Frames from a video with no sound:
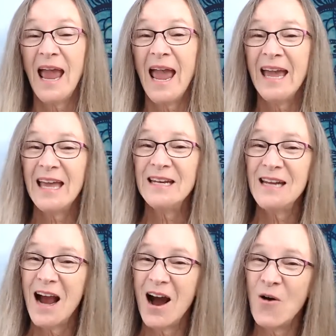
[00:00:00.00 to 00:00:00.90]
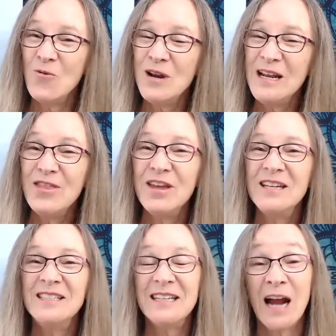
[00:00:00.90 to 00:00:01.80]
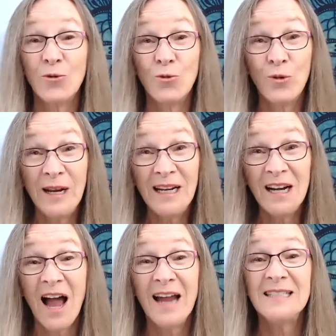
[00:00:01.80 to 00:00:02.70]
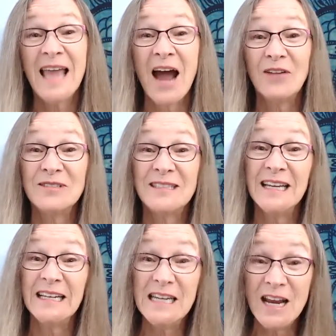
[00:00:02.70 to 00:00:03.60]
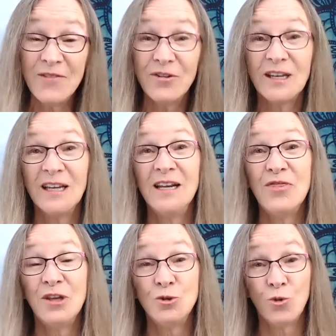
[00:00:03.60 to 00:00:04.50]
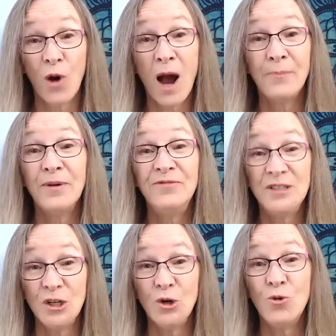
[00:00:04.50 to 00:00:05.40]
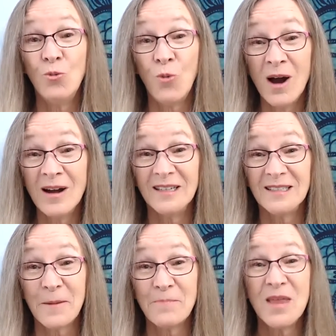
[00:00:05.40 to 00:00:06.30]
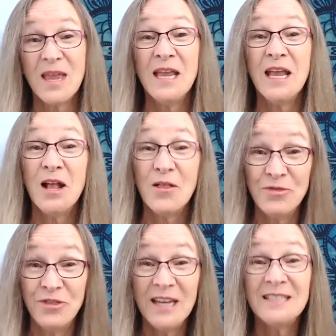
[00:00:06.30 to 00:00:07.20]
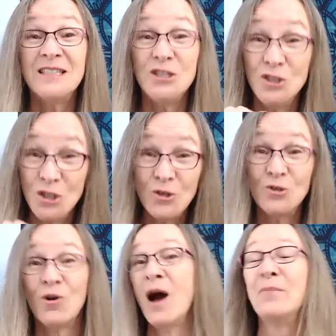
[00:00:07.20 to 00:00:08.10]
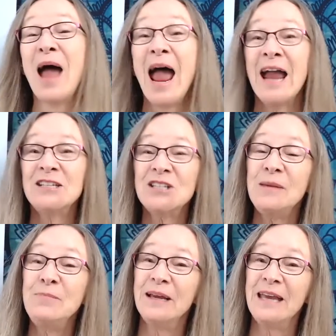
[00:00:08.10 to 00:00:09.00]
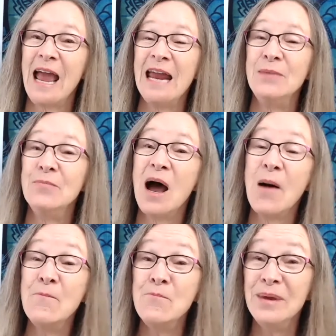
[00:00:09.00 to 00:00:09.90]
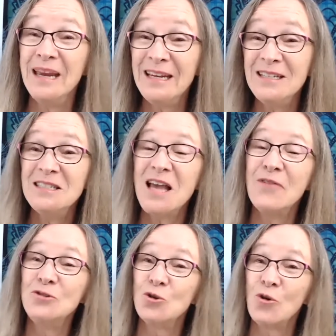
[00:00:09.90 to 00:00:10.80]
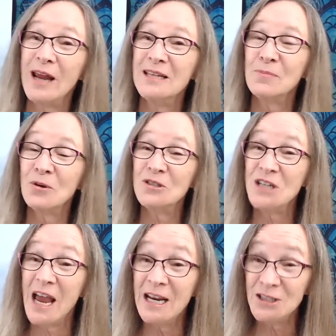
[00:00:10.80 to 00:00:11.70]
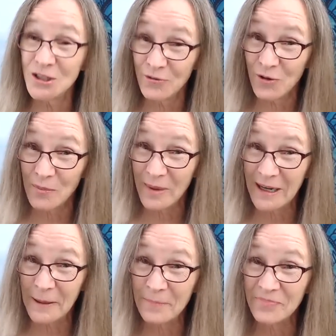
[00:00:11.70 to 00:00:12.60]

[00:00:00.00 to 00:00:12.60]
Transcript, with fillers: and only then did I realize how significant the drop of dew was. This dewdrop actually became a means of transportation for me.